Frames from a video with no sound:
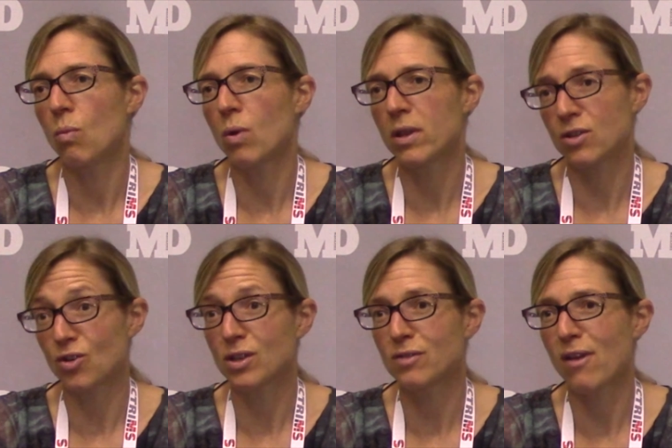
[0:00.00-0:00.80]
one of the
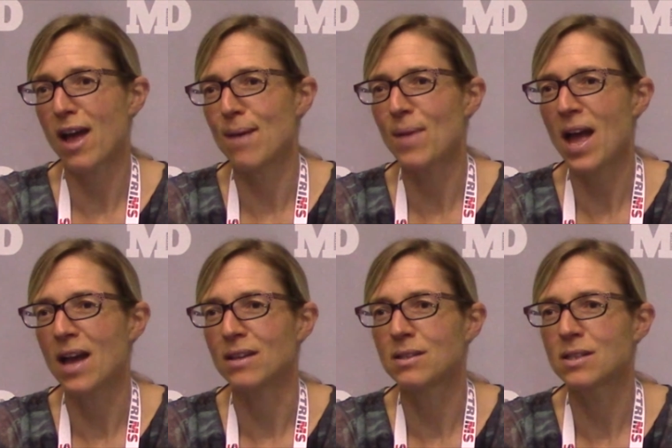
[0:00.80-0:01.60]
drugs for
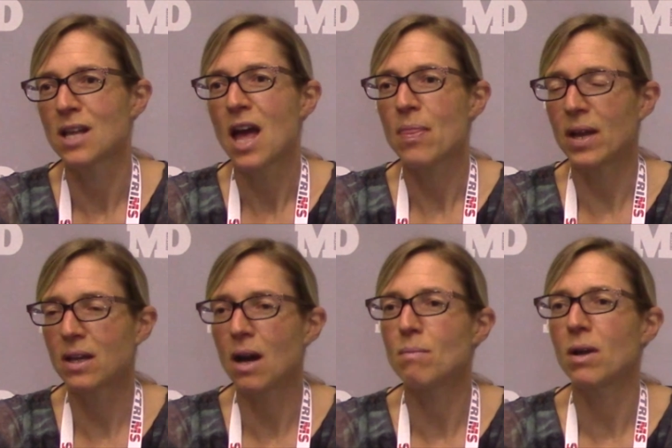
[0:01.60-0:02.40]
MS, their
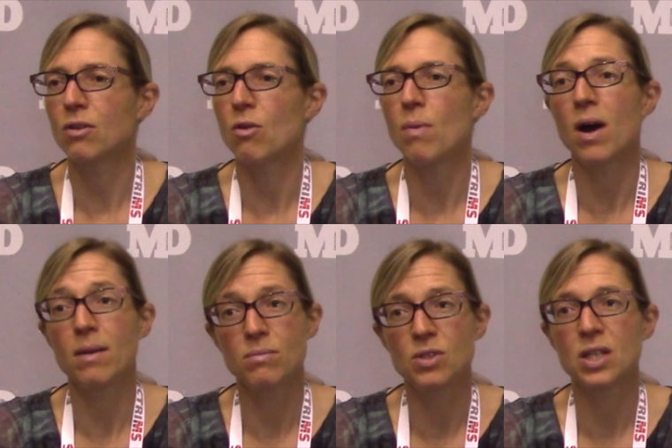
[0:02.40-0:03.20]
gut
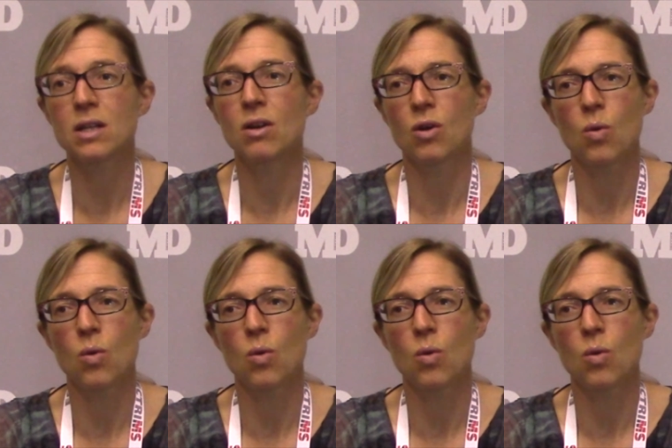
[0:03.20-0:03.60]
microbiome did look